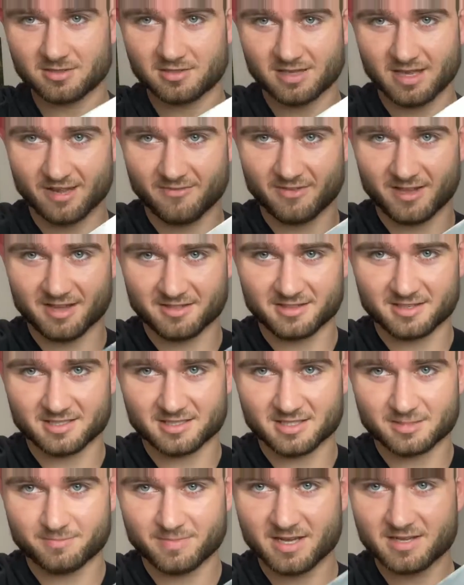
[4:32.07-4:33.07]
I've got this
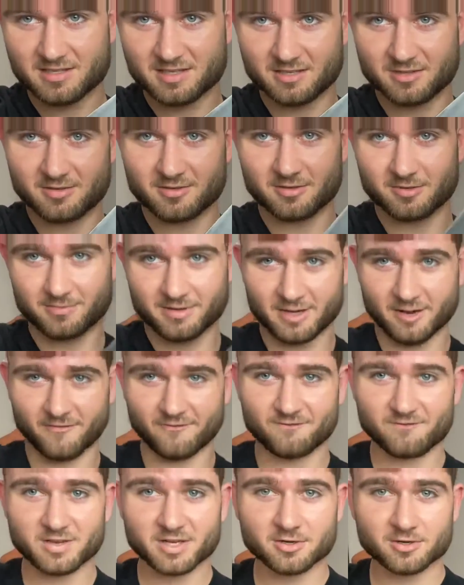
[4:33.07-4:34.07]
space here, about a
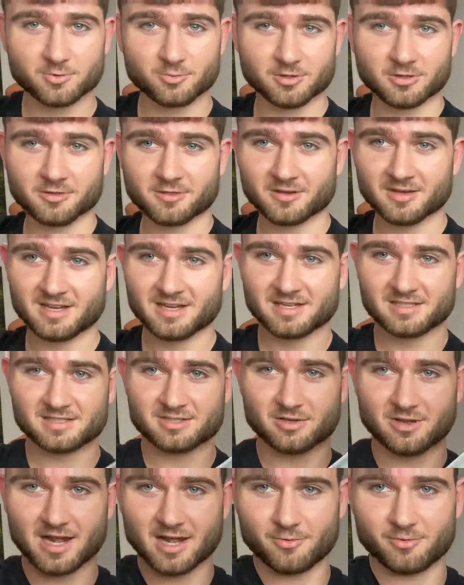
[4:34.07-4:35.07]
finger worth,
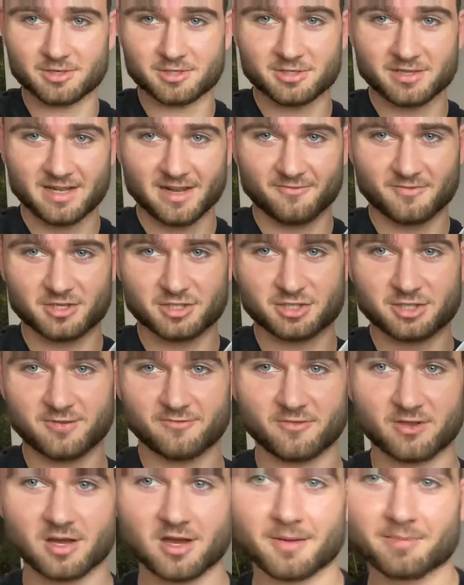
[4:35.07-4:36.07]
so I would have to
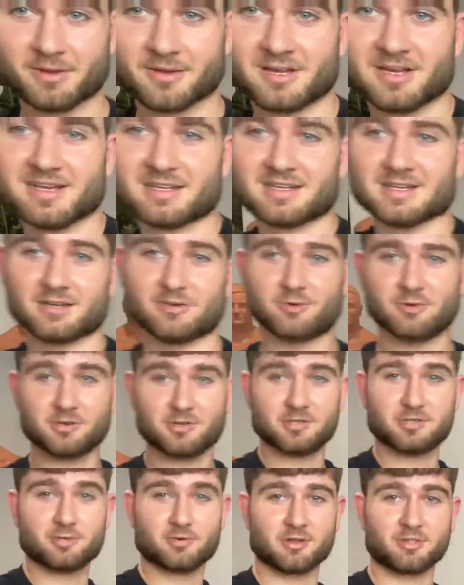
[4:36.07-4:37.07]
shift up in order
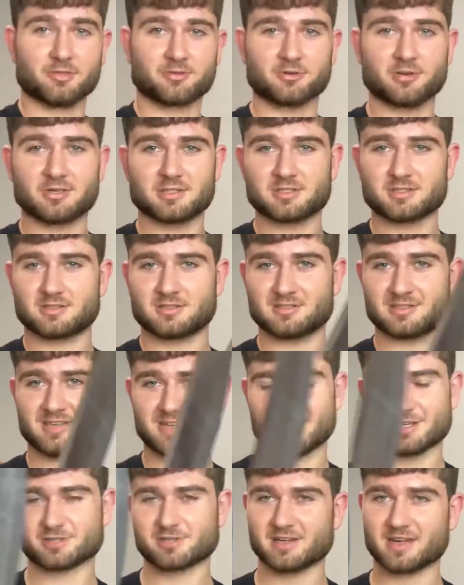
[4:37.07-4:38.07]
to do a thrust to
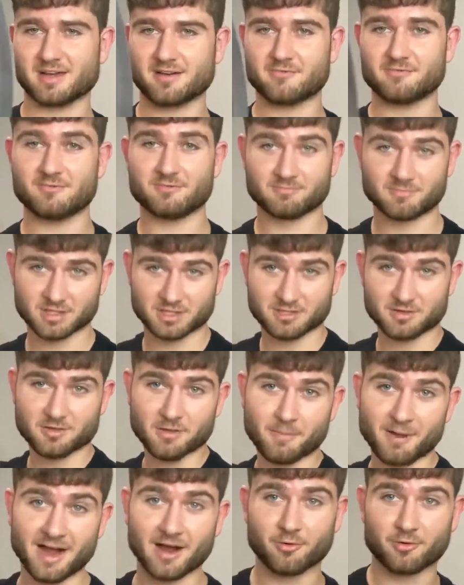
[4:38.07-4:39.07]
actually have, the
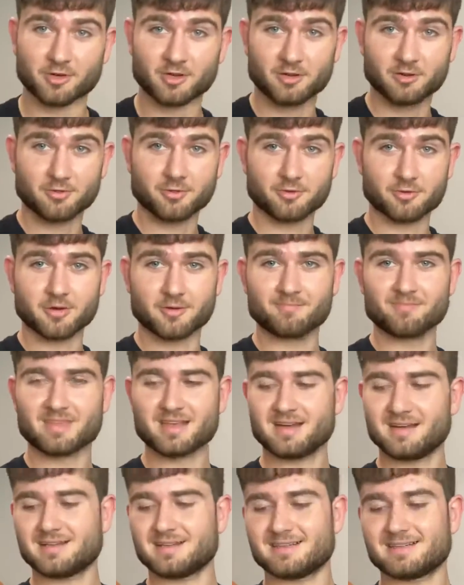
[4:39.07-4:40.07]
power to go through it.
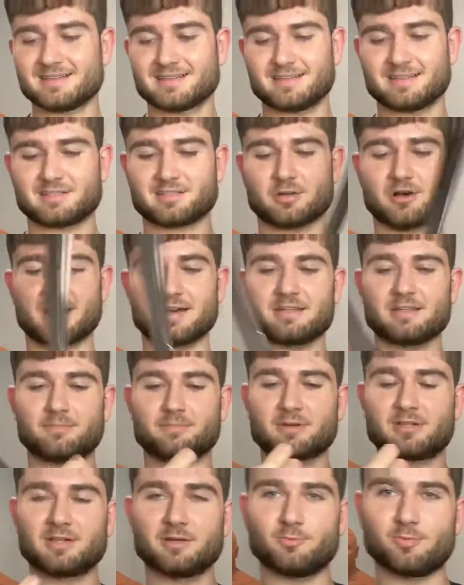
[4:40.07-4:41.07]
So I
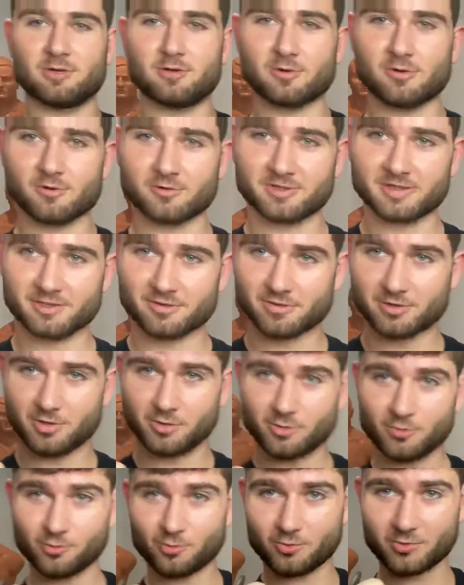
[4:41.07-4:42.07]
typically will hold it
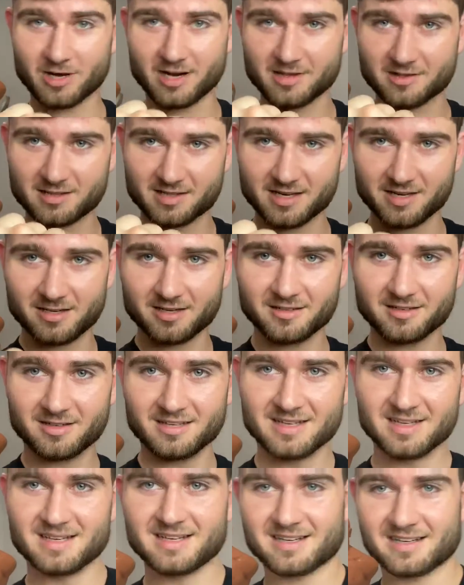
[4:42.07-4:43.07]
right there
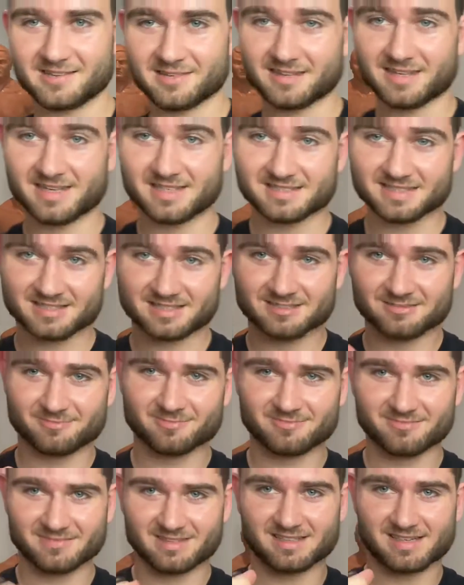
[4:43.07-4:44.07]
unless
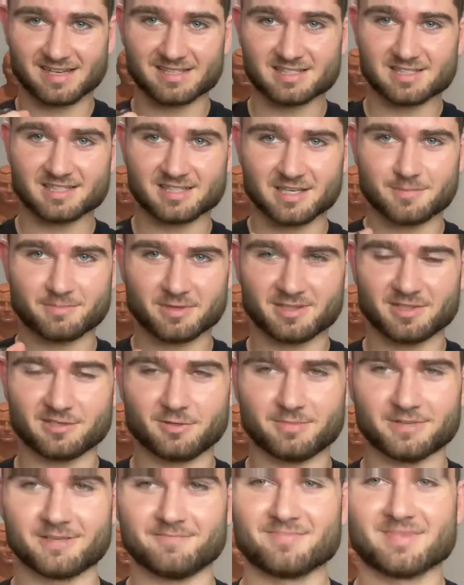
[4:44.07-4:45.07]
I slip a little
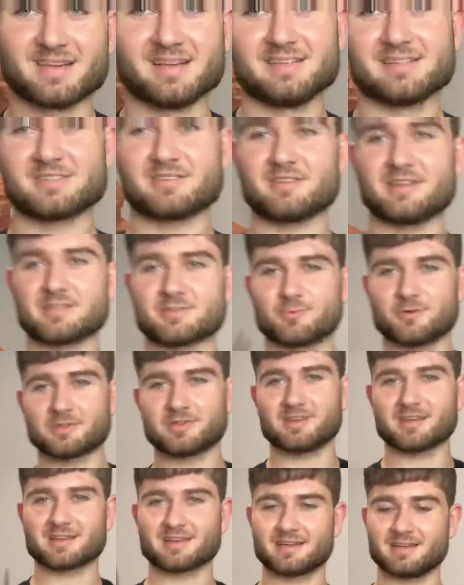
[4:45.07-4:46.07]
bit. So that's one
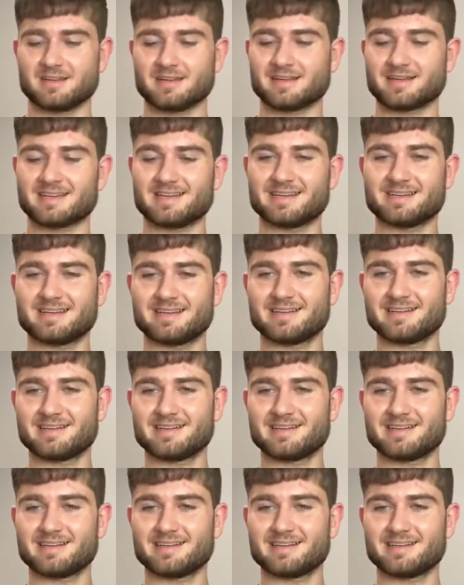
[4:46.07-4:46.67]
thing. Again,